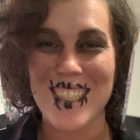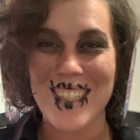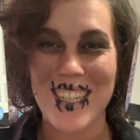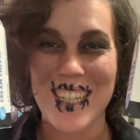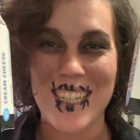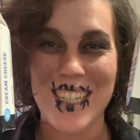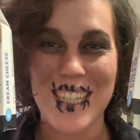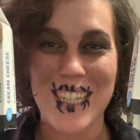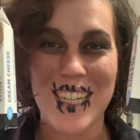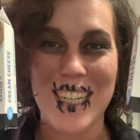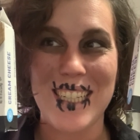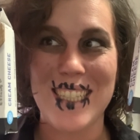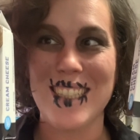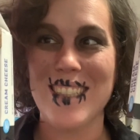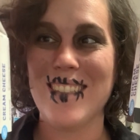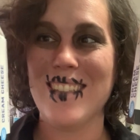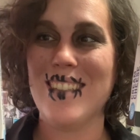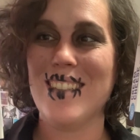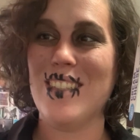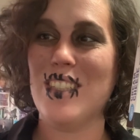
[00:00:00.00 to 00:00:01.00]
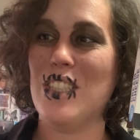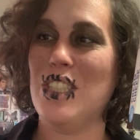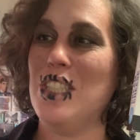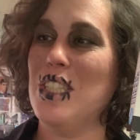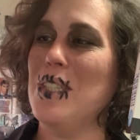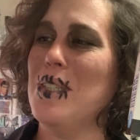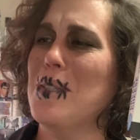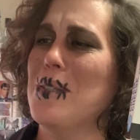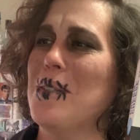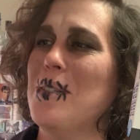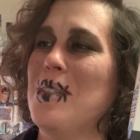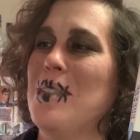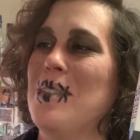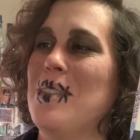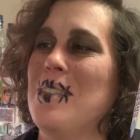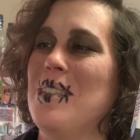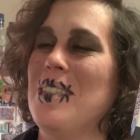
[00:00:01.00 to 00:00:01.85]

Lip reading: you're gonna need 2.